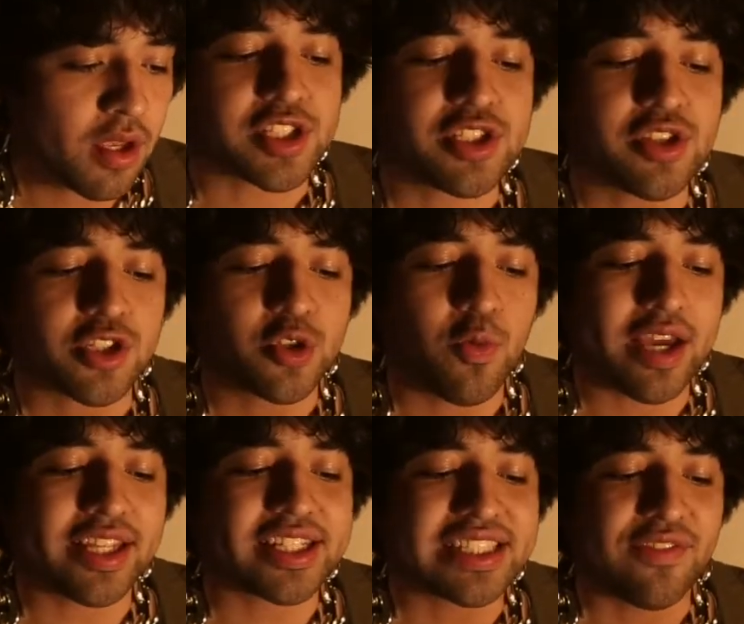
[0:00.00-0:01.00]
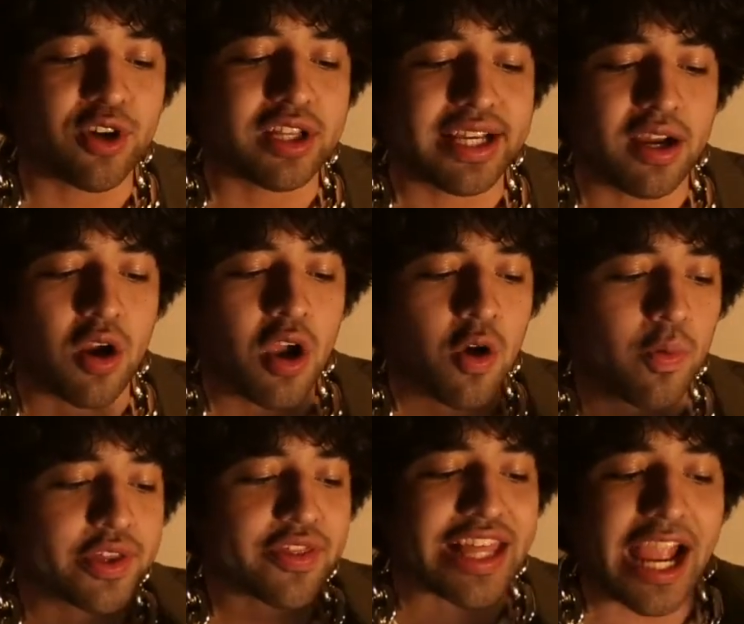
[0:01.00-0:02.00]
in such a way that it's never clear
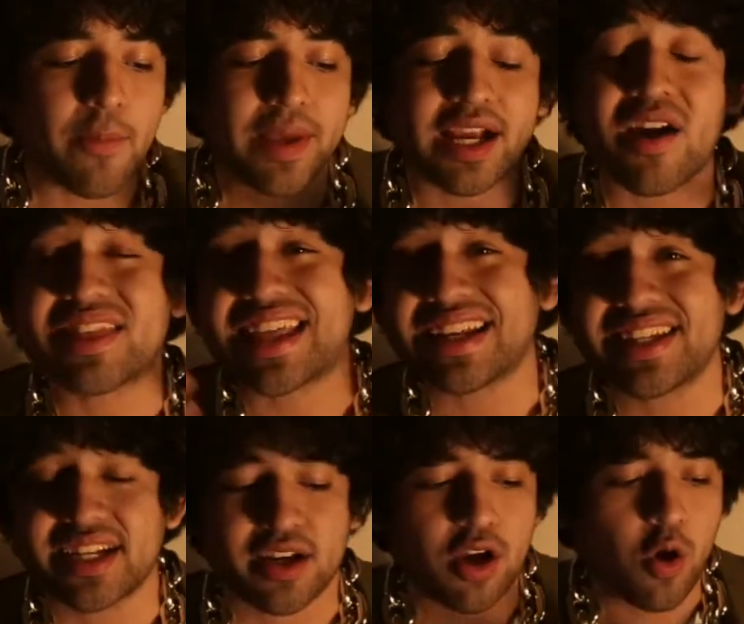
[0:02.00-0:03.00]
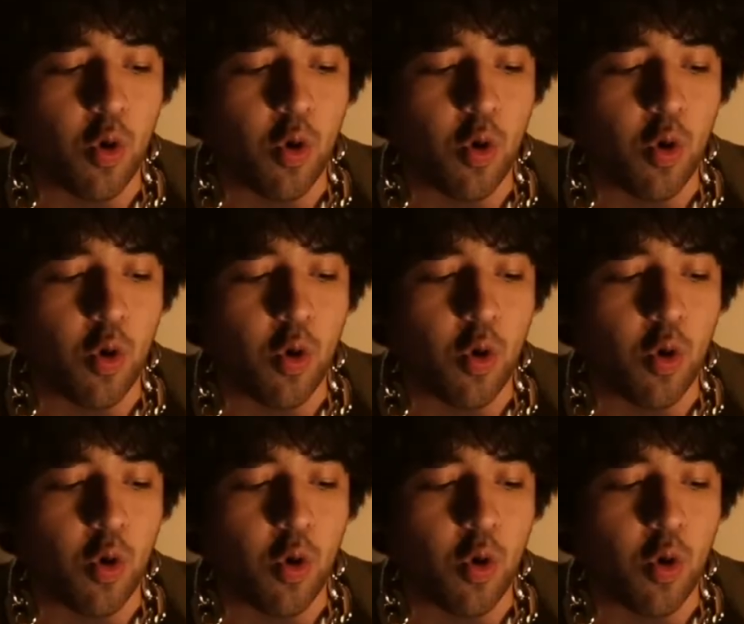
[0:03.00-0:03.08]
whether they are being authentic